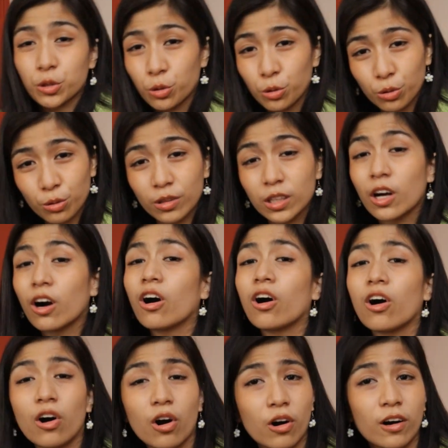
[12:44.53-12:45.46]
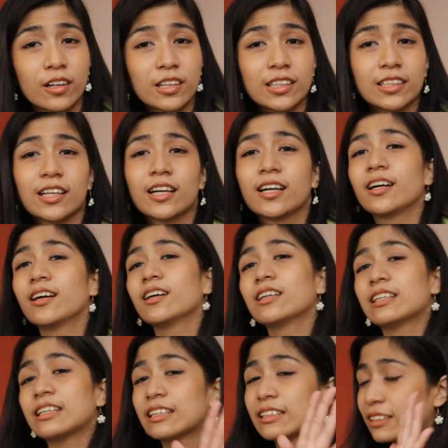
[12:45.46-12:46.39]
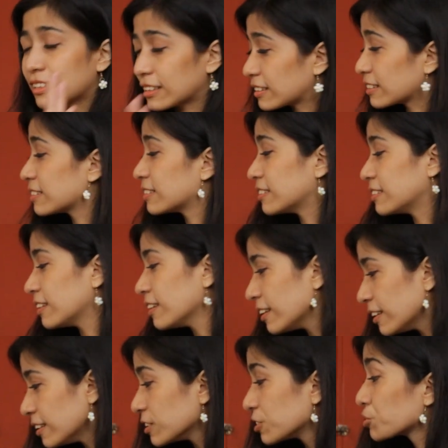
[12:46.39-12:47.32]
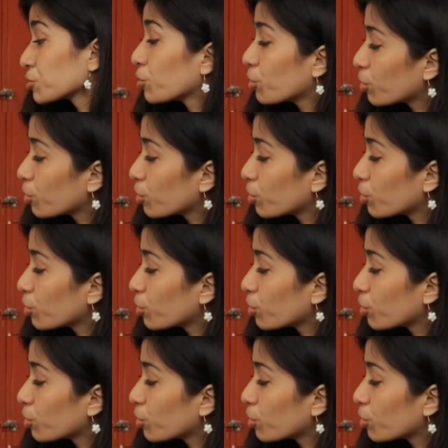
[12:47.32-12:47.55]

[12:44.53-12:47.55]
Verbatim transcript: whole haul. It's these